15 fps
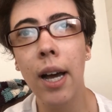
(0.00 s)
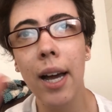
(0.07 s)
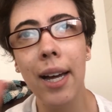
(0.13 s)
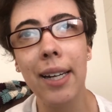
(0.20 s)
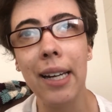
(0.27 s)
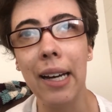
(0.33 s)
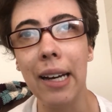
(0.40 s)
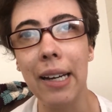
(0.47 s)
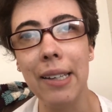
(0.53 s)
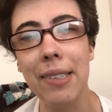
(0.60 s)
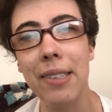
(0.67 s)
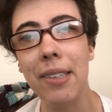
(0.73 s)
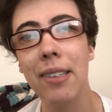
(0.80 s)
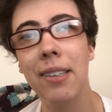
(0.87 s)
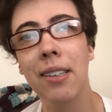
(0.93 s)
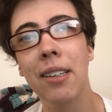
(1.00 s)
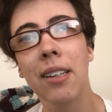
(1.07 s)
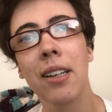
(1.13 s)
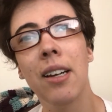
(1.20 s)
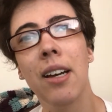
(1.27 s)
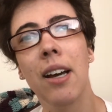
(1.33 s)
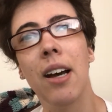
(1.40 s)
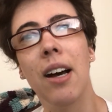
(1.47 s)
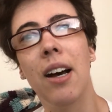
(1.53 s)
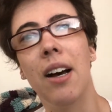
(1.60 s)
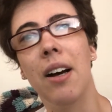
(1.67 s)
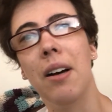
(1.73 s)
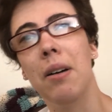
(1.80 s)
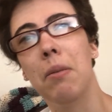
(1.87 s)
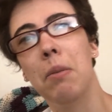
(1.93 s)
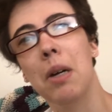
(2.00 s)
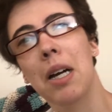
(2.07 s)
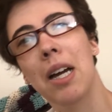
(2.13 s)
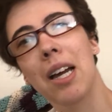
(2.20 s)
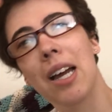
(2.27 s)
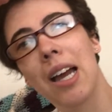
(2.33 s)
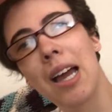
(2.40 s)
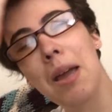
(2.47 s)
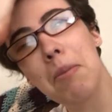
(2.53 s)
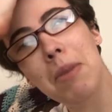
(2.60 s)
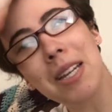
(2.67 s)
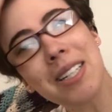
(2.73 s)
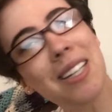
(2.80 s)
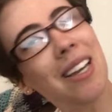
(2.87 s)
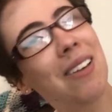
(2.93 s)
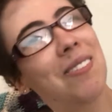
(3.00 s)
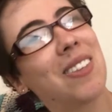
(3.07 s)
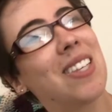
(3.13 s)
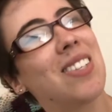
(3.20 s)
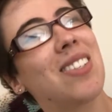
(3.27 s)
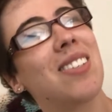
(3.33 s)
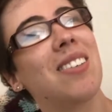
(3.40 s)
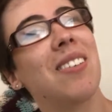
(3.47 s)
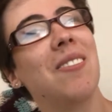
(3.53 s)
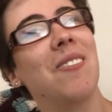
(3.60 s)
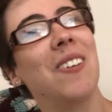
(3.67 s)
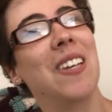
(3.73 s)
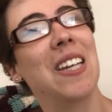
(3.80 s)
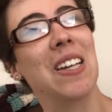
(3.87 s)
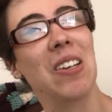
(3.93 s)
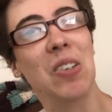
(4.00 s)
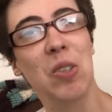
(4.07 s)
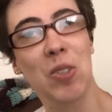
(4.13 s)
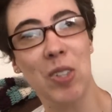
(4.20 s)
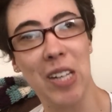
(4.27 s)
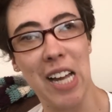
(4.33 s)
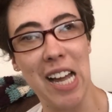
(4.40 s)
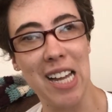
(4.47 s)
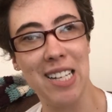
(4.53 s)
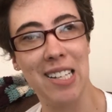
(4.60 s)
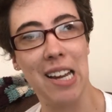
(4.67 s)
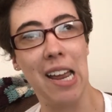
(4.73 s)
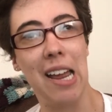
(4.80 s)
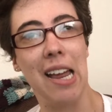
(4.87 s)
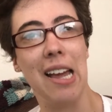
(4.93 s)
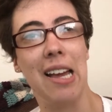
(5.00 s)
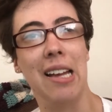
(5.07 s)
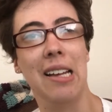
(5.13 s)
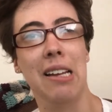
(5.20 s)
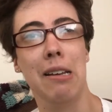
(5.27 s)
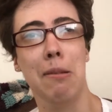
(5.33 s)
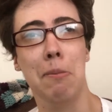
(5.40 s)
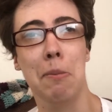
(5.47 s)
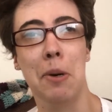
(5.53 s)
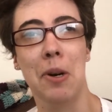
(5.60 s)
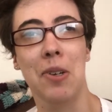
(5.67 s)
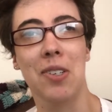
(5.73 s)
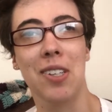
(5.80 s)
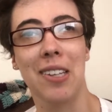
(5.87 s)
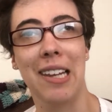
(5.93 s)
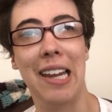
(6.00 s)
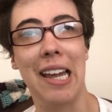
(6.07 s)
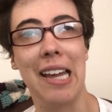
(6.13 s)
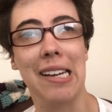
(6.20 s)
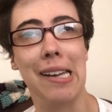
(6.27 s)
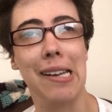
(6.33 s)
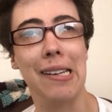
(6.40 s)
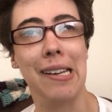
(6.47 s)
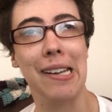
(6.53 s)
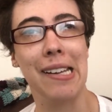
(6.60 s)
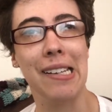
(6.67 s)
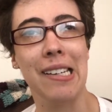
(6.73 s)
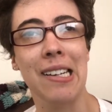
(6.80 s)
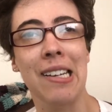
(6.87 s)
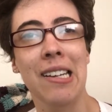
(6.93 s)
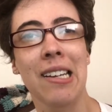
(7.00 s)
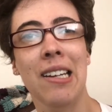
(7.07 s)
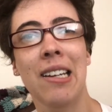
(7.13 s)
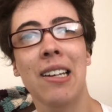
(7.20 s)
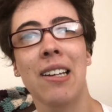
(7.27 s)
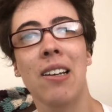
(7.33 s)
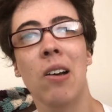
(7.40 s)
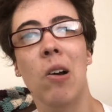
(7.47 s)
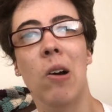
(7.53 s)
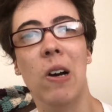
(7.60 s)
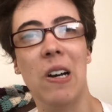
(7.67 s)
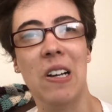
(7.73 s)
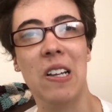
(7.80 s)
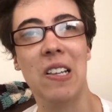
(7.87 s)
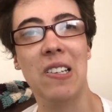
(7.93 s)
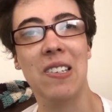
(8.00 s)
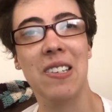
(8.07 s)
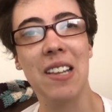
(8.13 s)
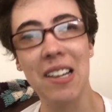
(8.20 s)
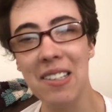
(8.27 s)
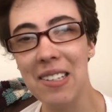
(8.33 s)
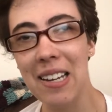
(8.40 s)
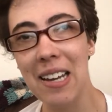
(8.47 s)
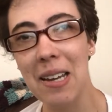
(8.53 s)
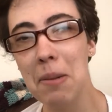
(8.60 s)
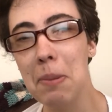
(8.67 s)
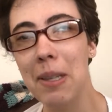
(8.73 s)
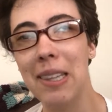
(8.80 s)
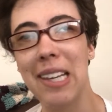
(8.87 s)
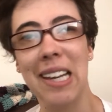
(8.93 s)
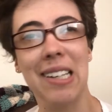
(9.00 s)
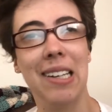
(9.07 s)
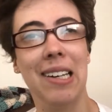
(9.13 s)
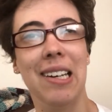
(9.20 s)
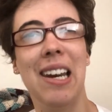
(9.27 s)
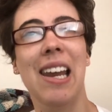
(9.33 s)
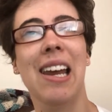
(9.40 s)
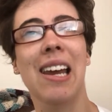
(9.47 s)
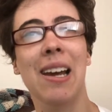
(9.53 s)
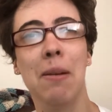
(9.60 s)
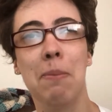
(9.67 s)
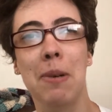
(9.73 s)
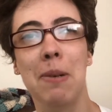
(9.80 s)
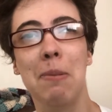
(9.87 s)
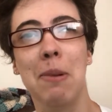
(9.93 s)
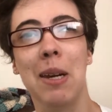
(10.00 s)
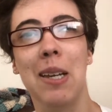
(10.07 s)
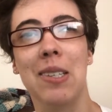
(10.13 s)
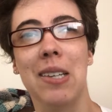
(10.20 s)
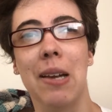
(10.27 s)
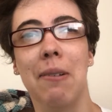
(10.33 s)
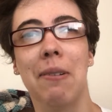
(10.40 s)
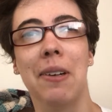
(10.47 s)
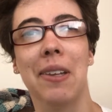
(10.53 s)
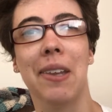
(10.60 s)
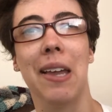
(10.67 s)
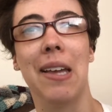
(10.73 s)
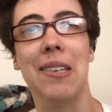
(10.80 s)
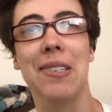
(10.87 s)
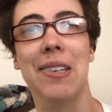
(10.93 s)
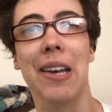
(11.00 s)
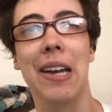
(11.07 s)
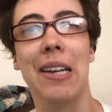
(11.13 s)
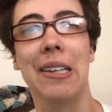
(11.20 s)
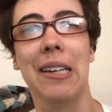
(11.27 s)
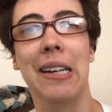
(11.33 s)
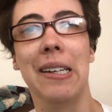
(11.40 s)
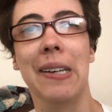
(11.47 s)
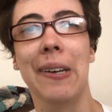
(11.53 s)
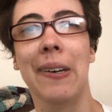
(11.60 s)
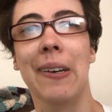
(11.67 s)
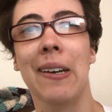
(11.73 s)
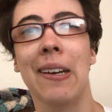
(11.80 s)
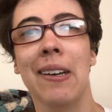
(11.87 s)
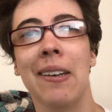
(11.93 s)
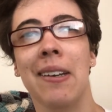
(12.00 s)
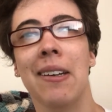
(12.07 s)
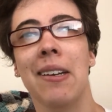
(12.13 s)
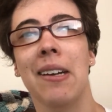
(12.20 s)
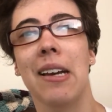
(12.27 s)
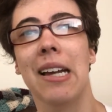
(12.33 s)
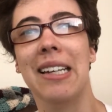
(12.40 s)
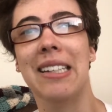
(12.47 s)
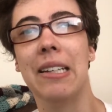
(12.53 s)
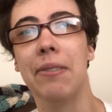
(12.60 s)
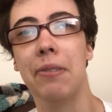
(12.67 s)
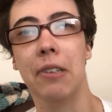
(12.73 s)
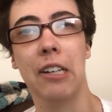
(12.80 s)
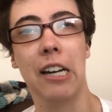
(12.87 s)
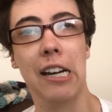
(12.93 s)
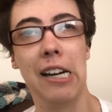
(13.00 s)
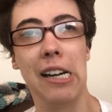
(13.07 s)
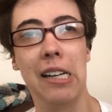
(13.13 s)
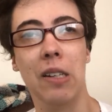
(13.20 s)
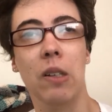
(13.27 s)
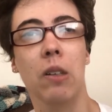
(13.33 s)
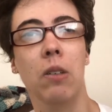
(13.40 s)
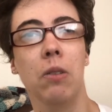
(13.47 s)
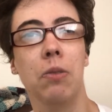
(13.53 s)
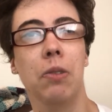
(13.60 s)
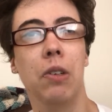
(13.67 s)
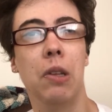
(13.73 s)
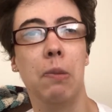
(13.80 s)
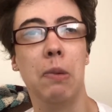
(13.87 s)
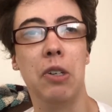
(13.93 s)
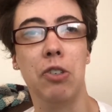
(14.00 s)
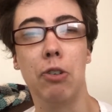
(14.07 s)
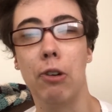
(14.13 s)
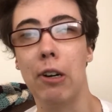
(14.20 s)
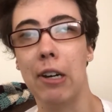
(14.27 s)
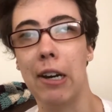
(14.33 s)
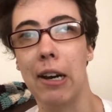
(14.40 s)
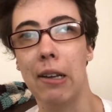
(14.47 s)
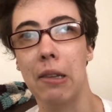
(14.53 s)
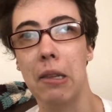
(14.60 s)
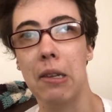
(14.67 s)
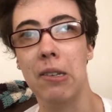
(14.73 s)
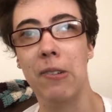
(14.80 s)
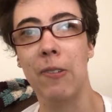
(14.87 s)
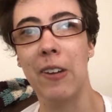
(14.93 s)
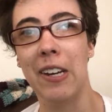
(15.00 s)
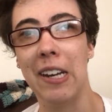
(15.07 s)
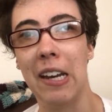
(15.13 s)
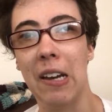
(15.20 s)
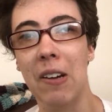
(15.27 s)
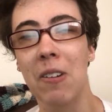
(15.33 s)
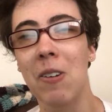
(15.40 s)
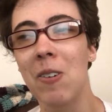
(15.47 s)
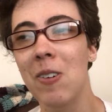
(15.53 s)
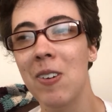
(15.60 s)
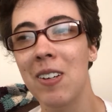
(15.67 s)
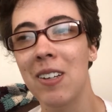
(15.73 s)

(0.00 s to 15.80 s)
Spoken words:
Hi guys. I meant to have this video shot and partially edited on Sunday, but that didn't happen because I realized I needed a different angle for the majority of this video.